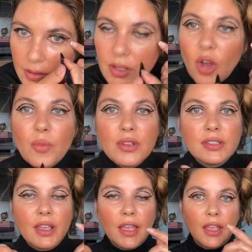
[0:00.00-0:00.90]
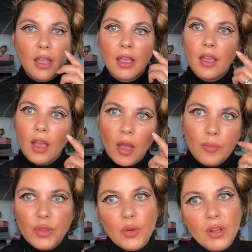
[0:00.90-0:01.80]
It's almost like a
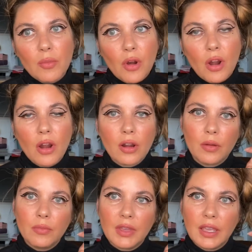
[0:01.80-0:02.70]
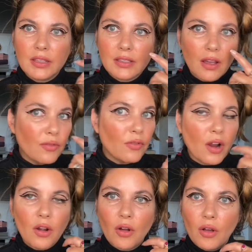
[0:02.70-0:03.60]
beauty mark meets a
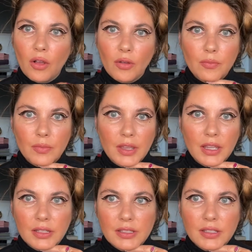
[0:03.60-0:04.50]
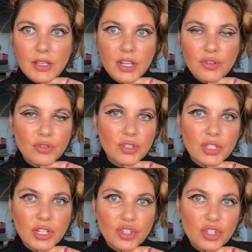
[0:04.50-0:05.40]
freckle meets an
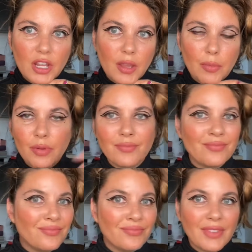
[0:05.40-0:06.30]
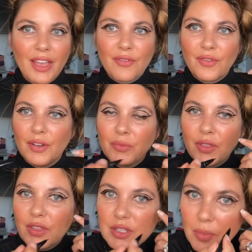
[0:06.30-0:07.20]
interesting shape. Have fun
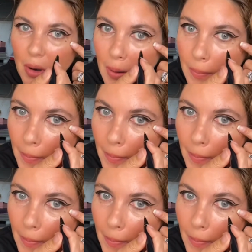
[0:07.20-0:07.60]
with this part.